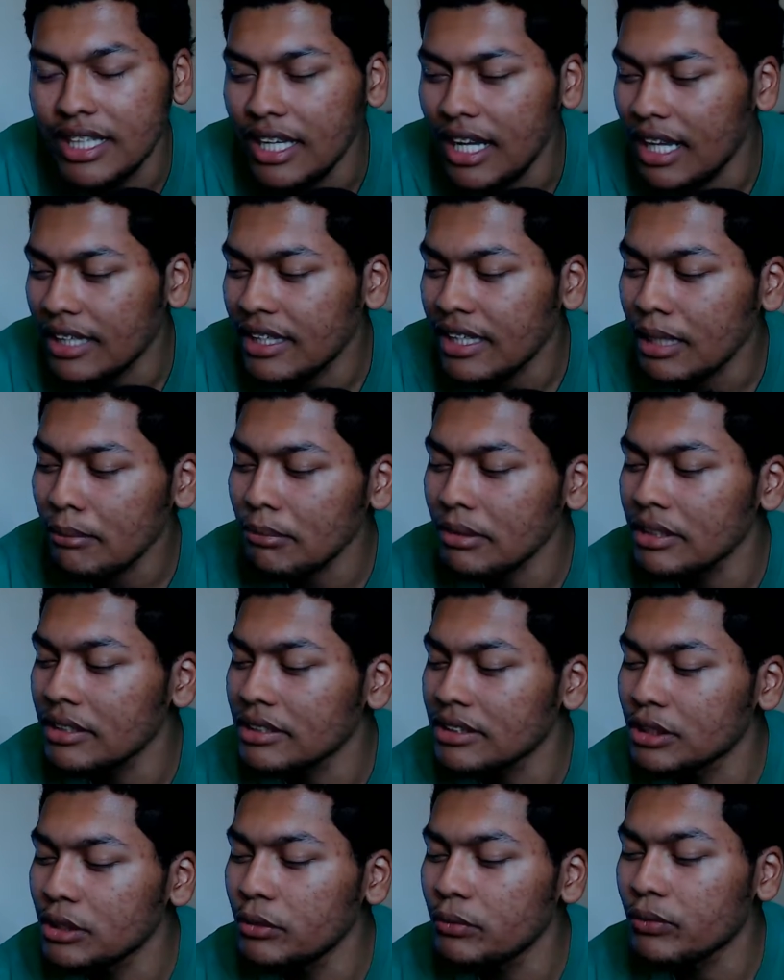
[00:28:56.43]
I think I'm going to
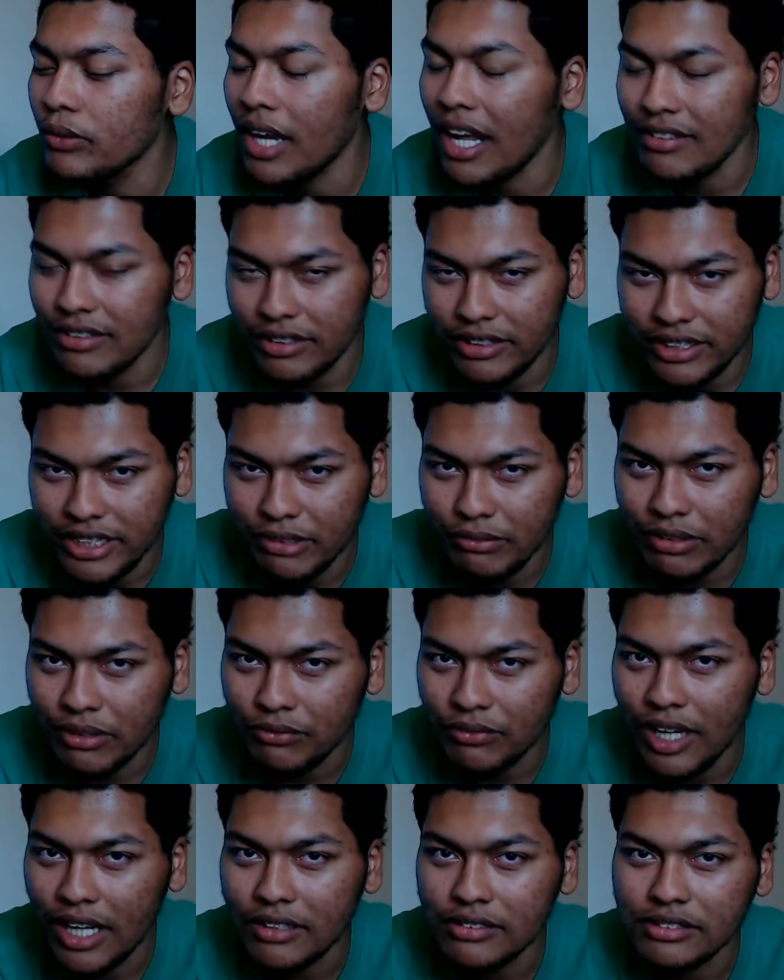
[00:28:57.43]
shoot for after the G1
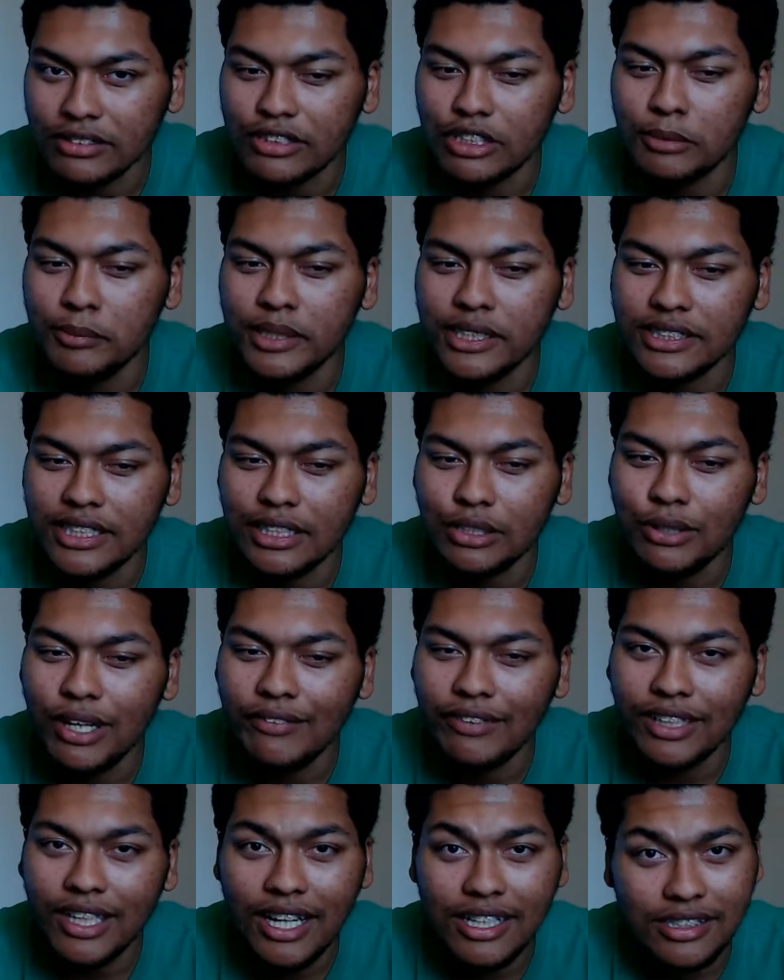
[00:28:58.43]
finals, though, because I do have
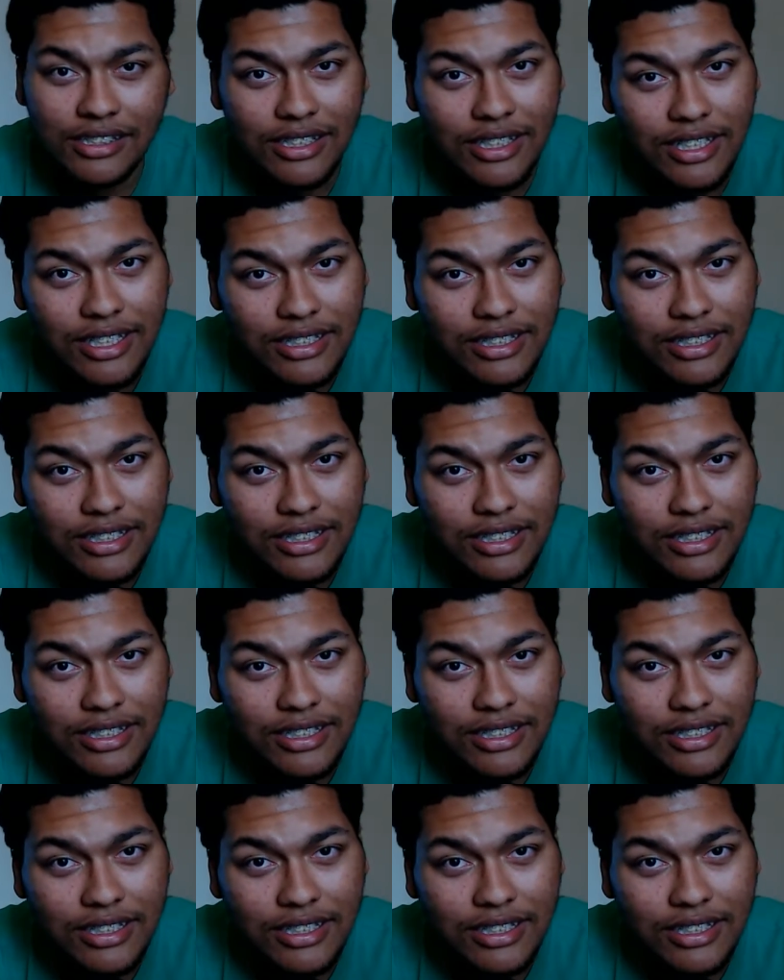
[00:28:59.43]
a lot